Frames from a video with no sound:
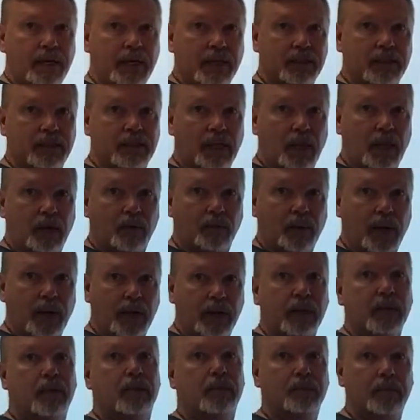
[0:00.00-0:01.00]

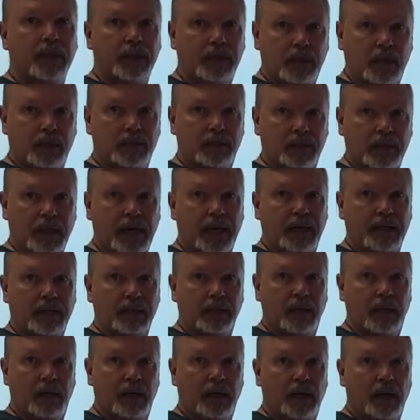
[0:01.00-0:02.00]
accelerated because of that
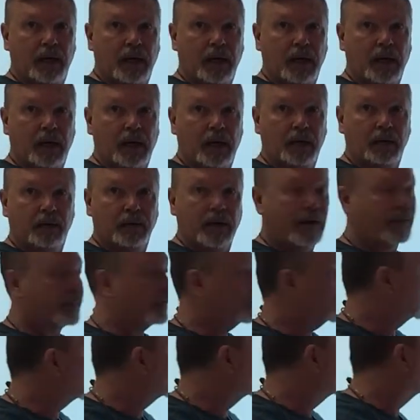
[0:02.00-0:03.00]

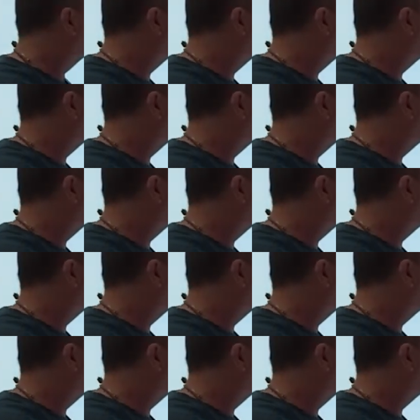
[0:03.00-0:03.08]
gravitational